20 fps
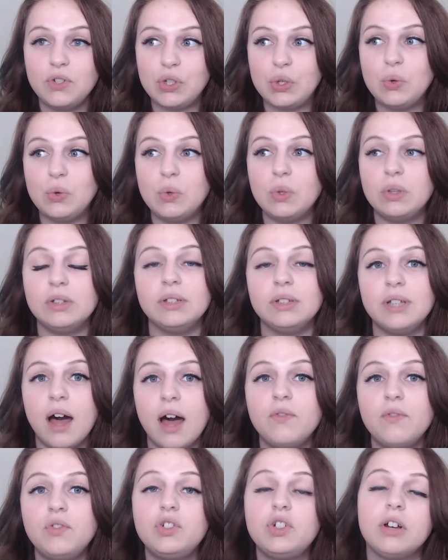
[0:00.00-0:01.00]
to
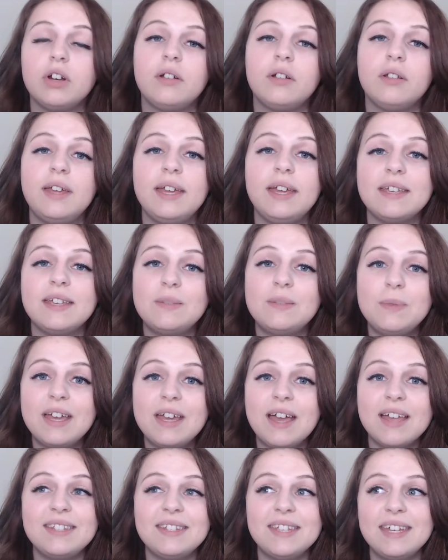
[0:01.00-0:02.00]
love journaling is
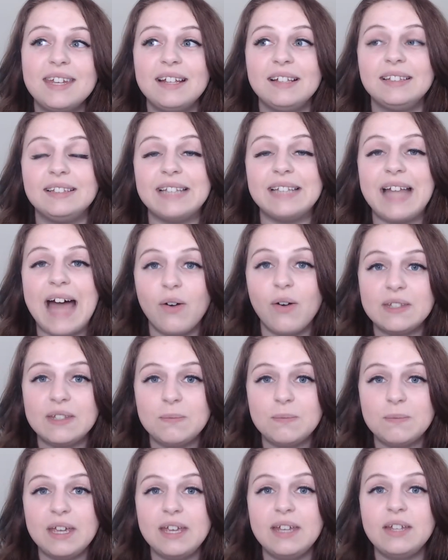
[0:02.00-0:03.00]
because it allows
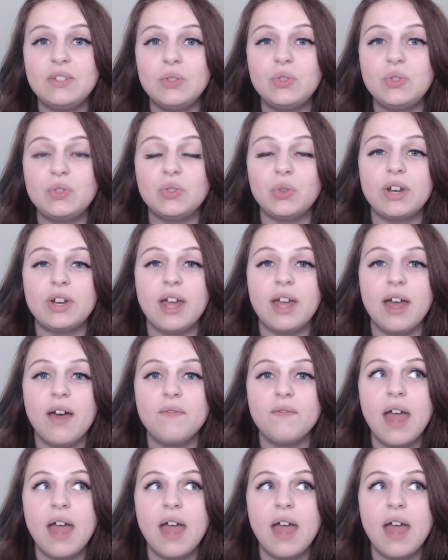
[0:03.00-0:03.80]
me to sort of